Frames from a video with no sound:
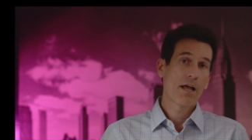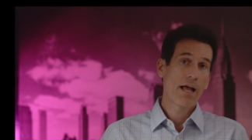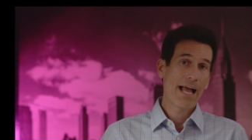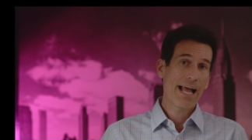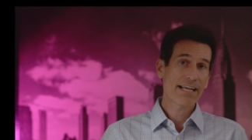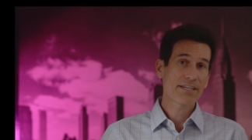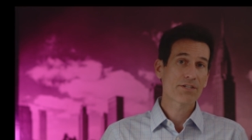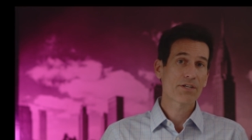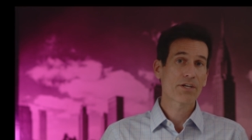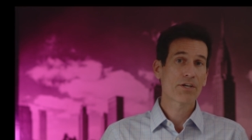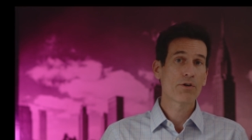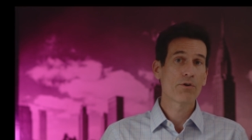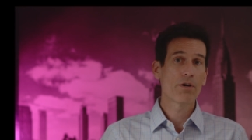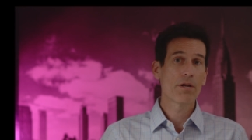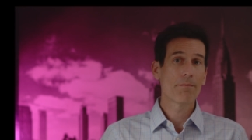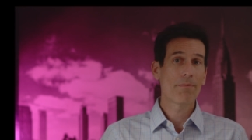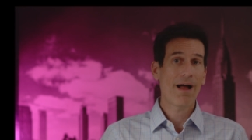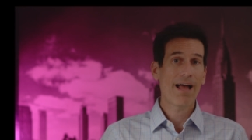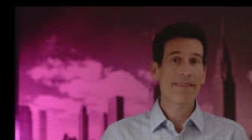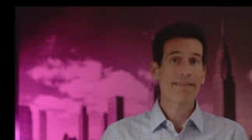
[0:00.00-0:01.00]

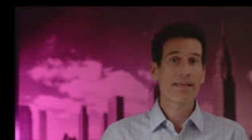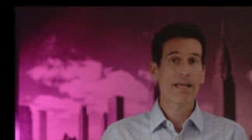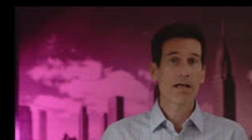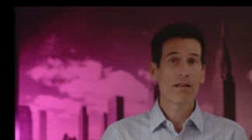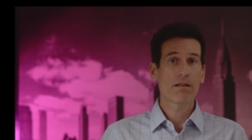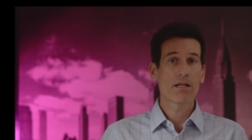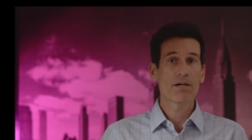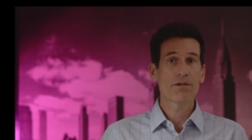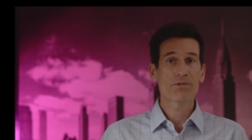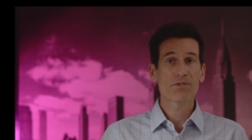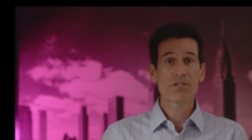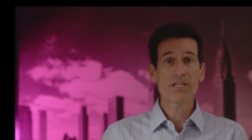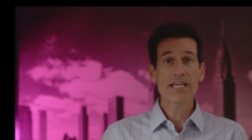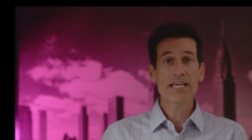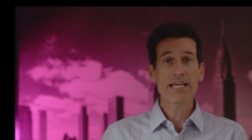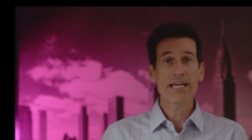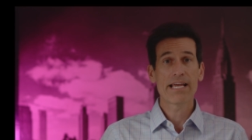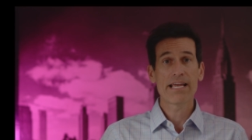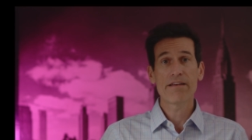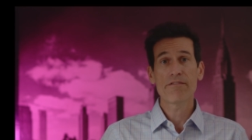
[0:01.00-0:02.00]
executed by the
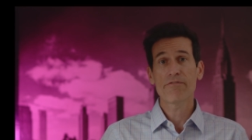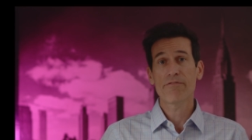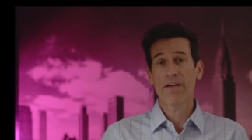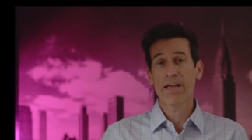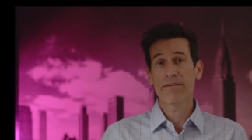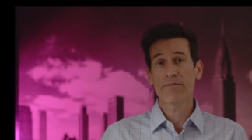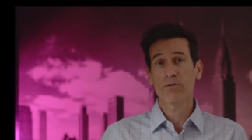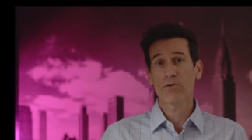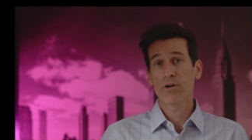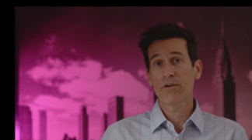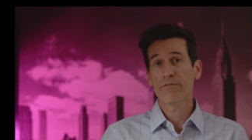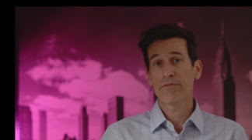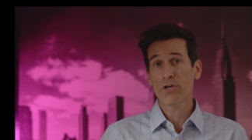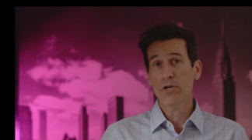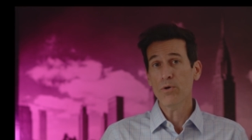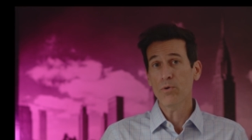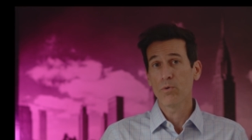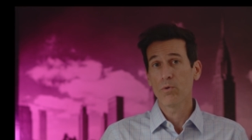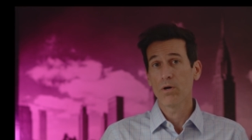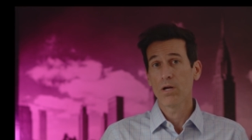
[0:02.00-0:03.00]
LLC in favor of
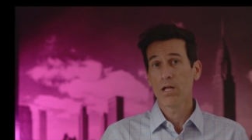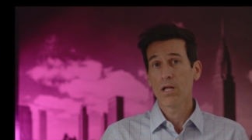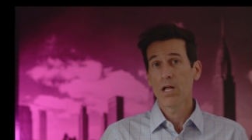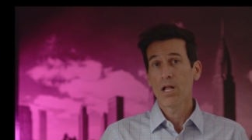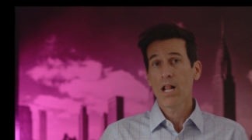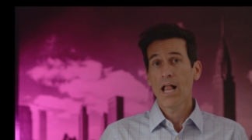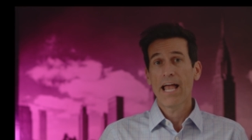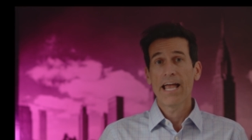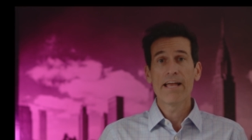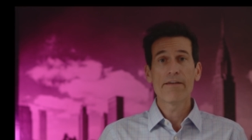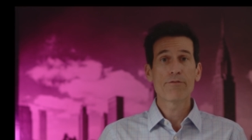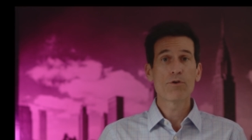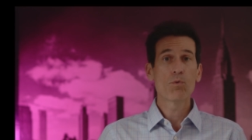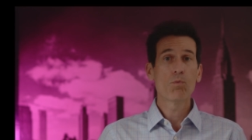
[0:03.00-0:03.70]
you. If you